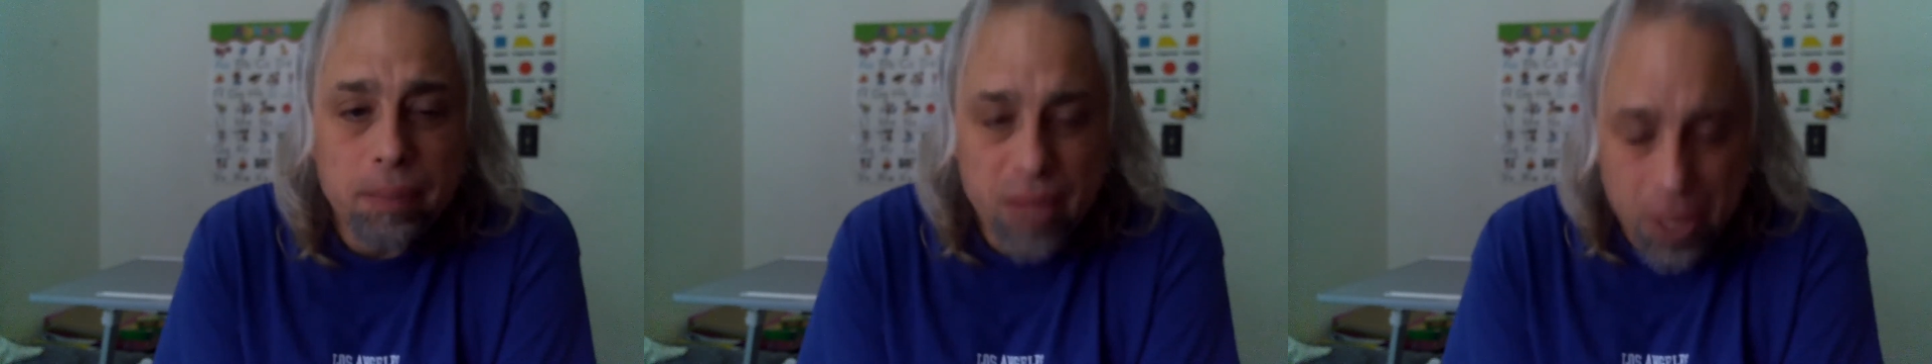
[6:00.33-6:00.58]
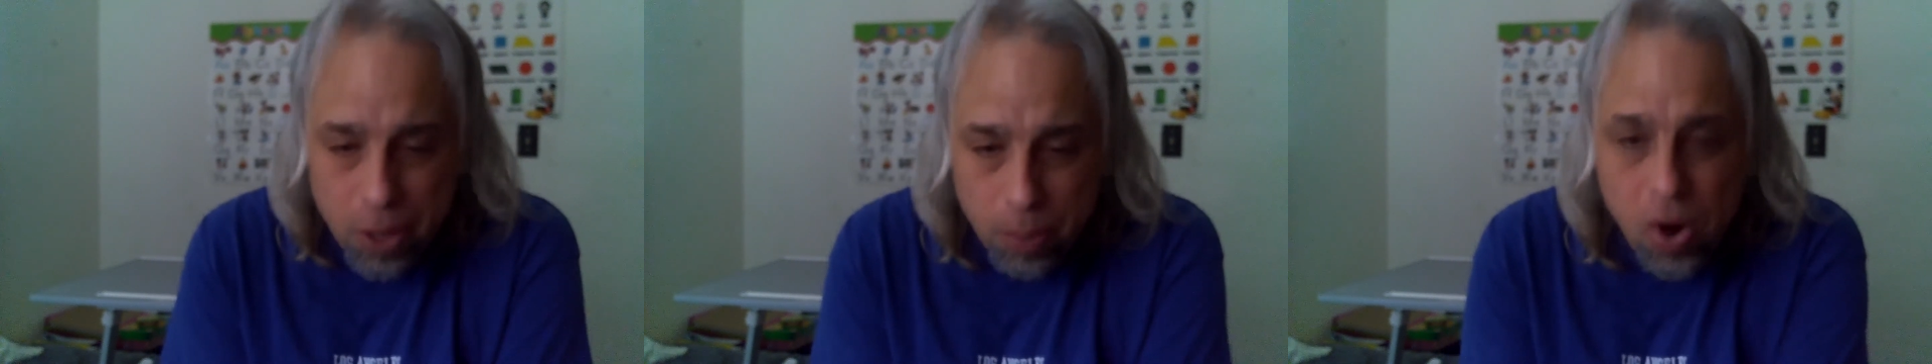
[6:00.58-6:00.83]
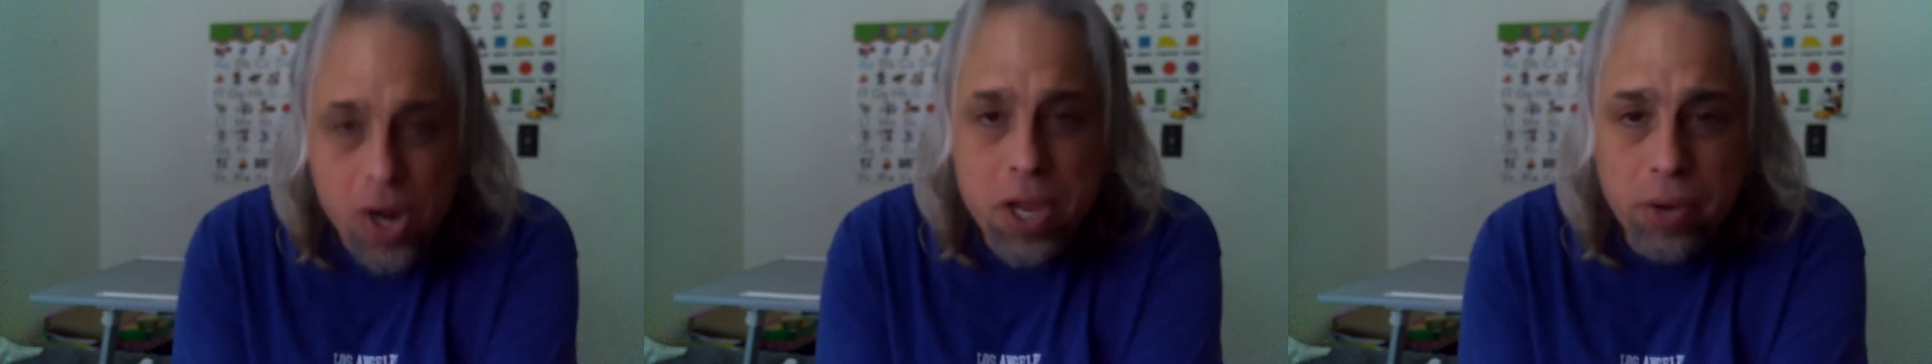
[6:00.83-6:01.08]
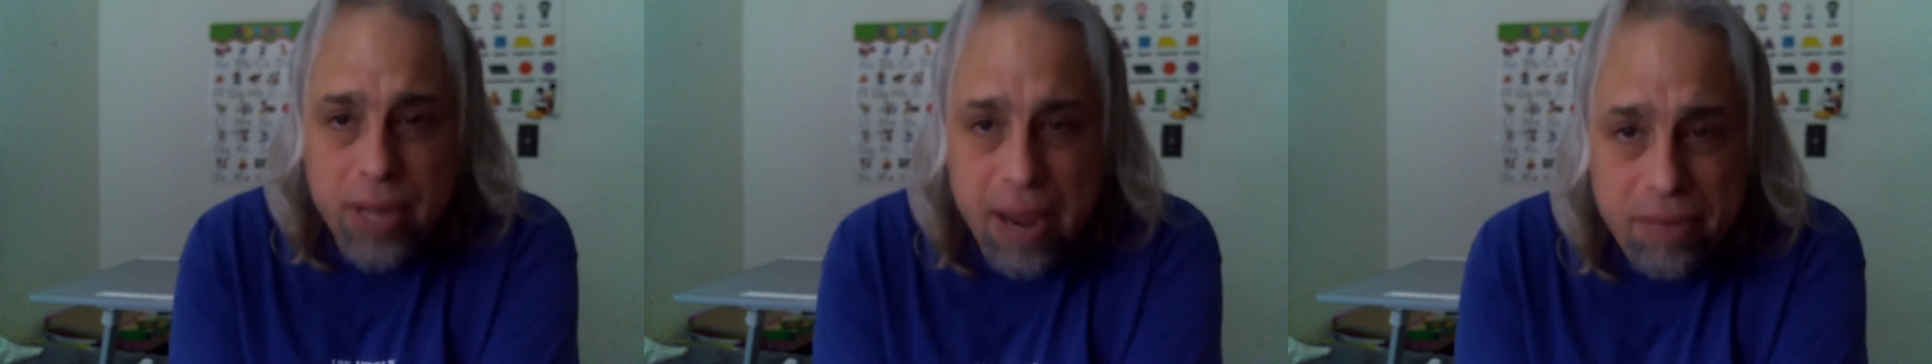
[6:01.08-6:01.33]
And the more
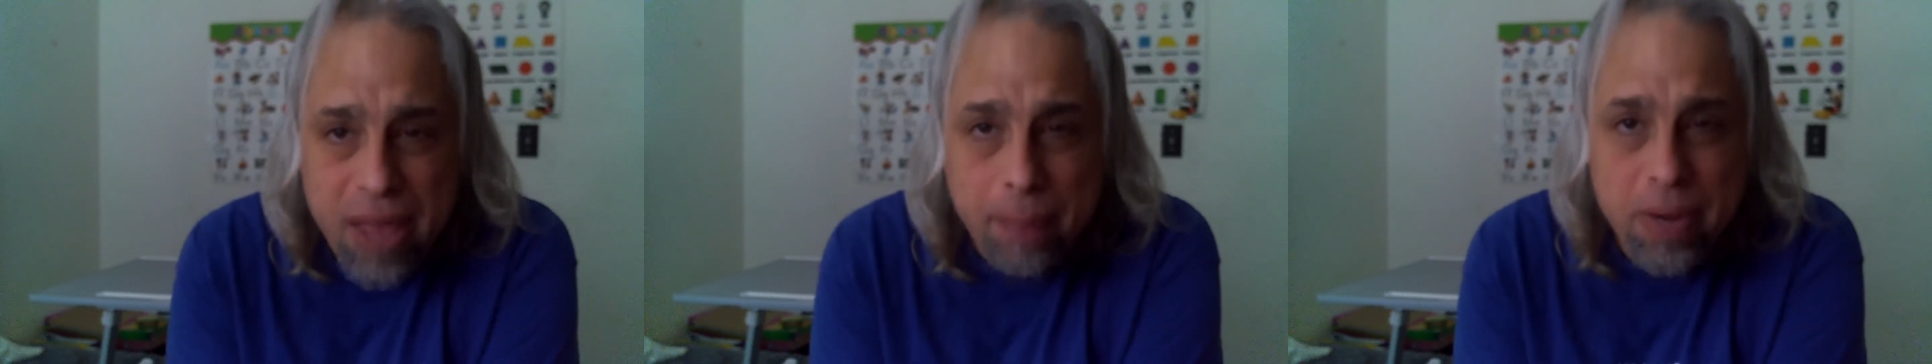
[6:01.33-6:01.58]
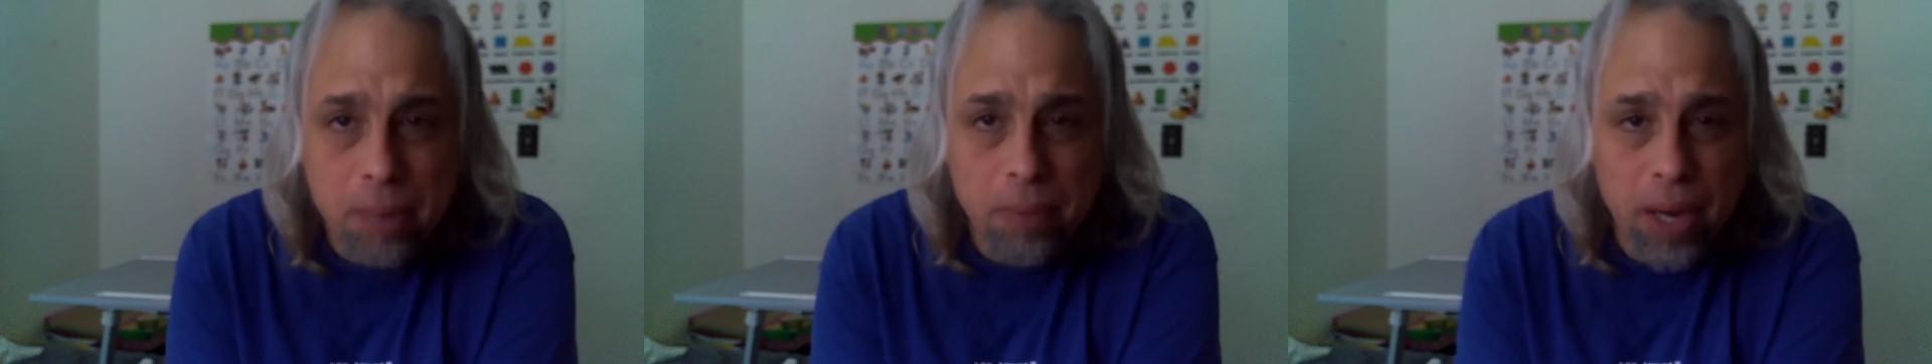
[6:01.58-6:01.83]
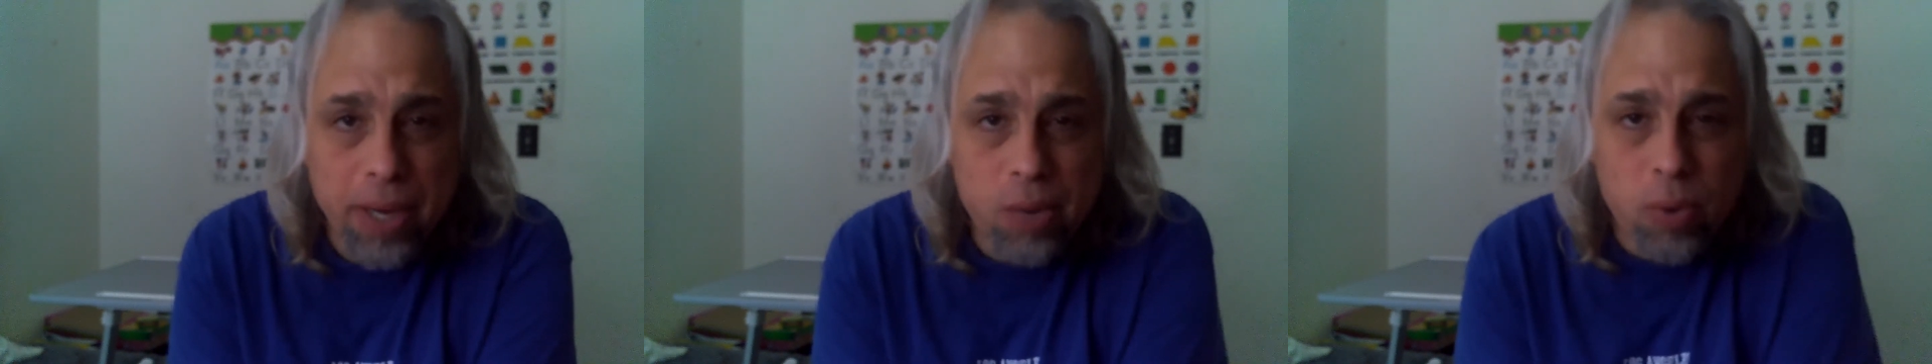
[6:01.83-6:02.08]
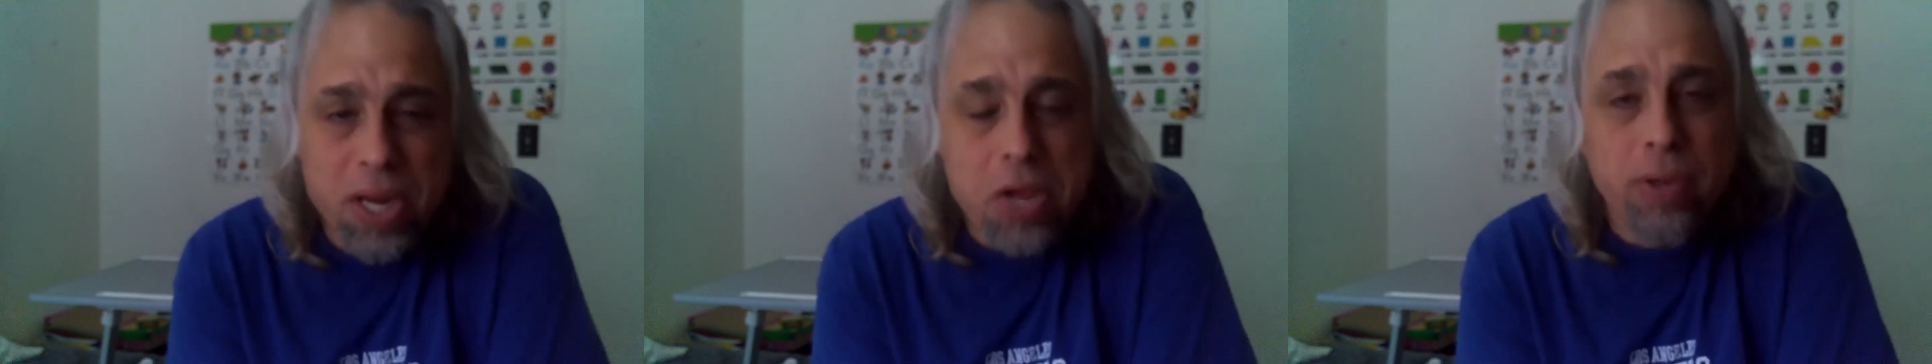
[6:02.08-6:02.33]
you give them your money,
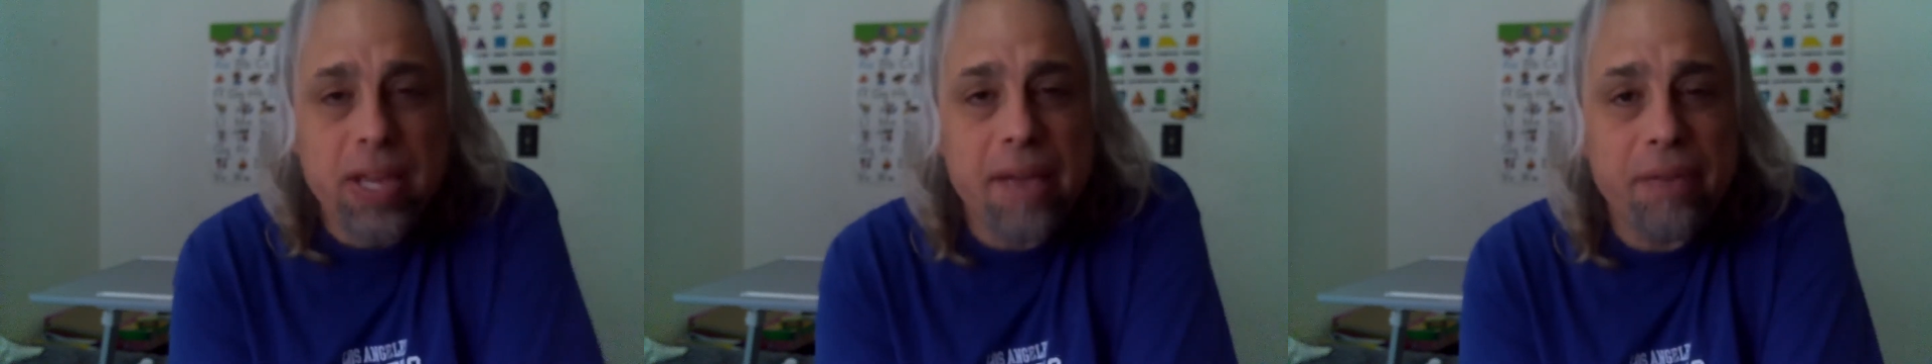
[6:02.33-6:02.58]
when you give